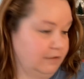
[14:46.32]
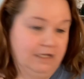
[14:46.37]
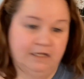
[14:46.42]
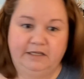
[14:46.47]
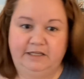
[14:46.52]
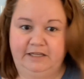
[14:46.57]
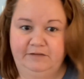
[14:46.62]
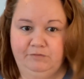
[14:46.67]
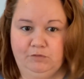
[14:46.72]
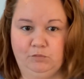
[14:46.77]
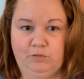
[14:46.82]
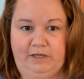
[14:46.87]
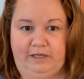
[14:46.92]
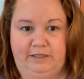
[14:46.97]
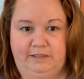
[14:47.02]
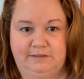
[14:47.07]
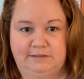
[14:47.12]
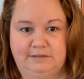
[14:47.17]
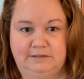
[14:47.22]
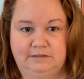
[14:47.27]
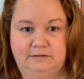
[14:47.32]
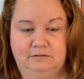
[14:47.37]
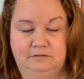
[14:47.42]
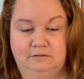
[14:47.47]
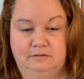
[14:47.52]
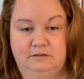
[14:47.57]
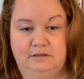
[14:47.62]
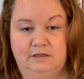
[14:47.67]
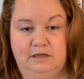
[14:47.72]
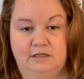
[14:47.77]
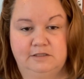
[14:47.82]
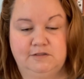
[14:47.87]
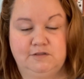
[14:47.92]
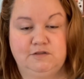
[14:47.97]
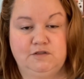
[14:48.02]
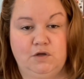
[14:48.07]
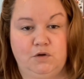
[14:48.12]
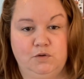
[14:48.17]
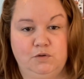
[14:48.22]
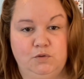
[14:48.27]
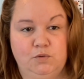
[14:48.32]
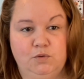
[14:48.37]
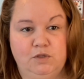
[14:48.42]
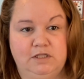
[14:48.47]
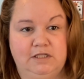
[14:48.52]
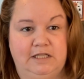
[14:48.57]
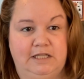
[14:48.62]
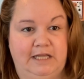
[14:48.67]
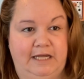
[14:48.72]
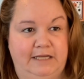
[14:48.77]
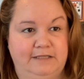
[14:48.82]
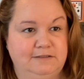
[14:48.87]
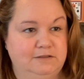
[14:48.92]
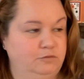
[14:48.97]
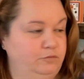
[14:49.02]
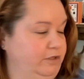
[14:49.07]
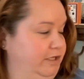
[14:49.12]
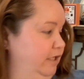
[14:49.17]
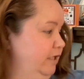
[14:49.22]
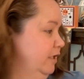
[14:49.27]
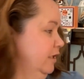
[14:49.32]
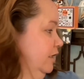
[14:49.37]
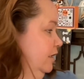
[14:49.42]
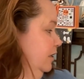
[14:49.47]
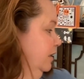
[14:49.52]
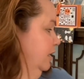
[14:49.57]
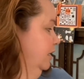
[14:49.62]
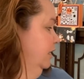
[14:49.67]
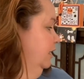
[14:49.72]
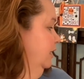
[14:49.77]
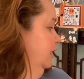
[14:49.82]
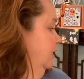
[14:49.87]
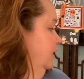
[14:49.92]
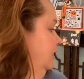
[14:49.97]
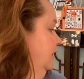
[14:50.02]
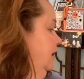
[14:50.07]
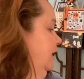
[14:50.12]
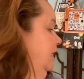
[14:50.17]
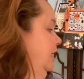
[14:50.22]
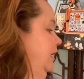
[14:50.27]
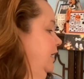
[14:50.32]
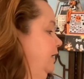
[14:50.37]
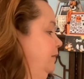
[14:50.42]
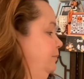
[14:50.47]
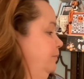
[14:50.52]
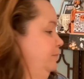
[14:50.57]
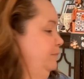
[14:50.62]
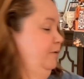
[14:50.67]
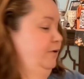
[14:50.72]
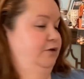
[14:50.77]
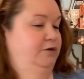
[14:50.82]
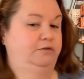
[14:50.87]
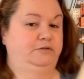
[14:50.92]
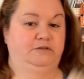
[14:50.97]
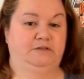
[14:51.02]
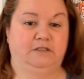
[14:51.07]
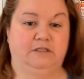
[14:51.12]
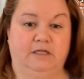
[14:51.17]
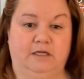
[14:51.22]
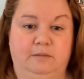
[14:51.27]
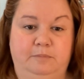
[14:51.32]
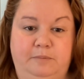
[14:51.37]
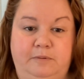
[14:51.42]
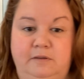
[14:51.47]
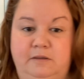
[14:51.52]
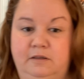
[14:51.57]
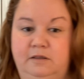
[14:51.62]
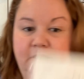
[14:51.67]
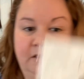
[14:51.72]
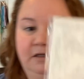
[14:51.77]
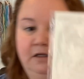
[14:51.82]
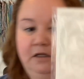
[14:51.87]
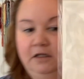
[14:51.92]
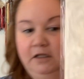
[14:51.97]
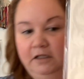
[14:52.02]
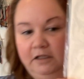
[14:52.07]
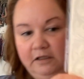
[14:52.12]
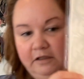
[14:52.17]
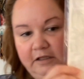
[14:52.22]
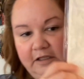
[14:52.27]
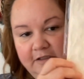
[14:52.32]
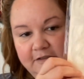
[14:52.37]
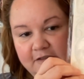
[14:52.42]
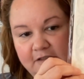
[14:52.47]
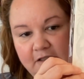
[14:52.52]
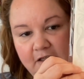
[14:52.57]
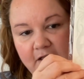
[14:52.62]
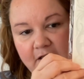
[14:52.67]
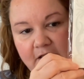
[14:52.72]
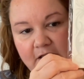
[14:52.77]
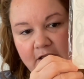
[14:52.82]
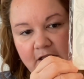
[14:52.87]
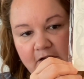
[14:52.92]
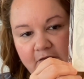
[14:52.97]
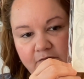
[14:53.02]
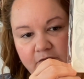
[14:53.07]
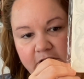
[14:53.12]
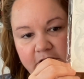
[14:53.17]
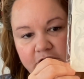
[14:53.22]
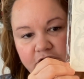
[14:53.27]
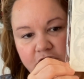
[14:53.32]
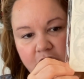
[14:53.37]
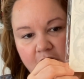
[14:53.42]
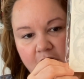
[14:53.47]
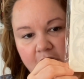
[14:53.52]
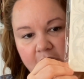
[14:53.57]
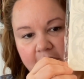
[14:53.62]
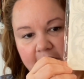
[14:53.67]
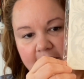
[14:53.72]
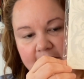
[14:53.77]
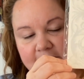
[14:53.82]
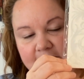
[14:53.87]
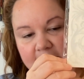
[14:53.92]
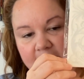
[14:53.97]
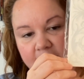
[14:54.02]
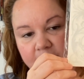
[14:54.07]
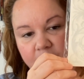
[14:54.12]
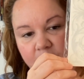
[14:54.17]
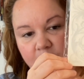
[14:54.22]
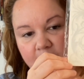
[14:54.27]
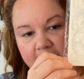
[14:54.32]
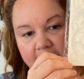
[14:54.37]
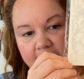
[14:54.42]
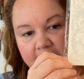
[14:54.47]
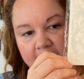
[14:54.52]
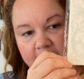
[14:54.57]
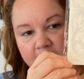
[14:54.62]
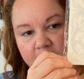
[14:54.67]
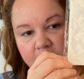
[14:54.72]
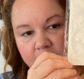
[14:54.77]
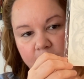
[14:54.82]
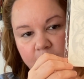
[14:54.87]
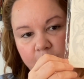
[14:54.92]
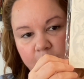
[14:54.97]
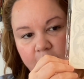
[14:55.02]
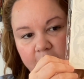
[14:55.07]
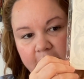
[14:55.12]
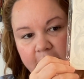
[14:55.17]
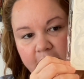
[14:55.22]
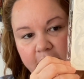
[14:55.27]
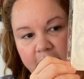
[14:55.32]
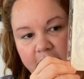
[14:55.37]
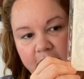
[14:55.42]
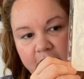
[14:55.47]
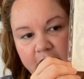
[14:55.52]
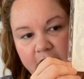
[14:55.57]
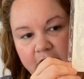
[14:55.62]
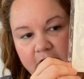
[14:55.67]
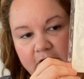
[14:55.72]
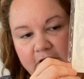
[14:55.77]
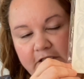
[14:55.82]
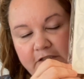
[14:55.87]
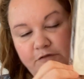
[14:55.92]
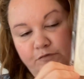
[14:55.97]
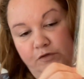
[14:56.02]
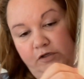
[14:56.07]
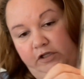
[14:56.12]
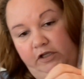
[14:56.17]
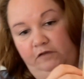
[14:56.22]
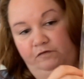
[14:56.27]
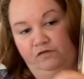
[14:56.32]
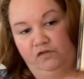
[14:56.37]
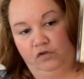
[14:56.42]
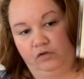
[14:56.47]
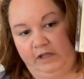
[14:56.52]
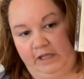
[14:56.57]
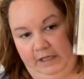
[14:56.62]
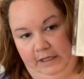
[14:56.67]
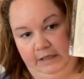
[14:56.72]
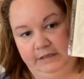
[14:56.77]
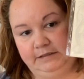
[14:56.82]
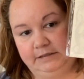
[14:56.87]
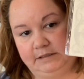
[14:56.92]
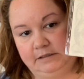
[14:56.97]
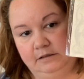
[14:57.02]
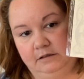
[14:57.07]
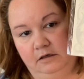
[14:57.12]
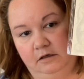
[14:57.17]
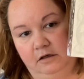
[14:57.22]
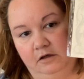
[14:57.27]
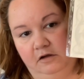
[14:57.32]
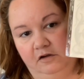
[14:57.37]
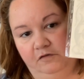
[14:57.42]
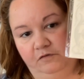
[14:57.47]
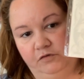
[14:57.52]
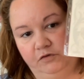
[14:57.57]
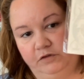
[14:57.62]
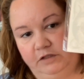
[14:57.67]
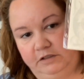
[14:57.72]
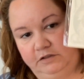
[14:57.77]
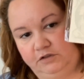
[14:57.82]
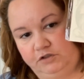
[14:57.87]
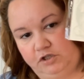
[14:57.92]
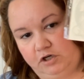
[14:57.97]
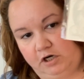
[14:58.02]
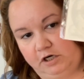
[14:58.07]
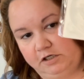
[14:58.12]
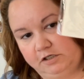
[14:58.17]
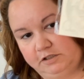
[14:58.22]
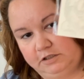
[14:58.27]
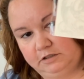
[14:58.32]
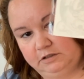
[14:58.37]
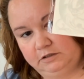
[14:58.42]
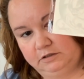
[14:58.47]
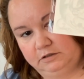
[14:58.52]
Giveaways. So last week I posted up this lovely chart as a giveaway with, it's really a full kit for this chart.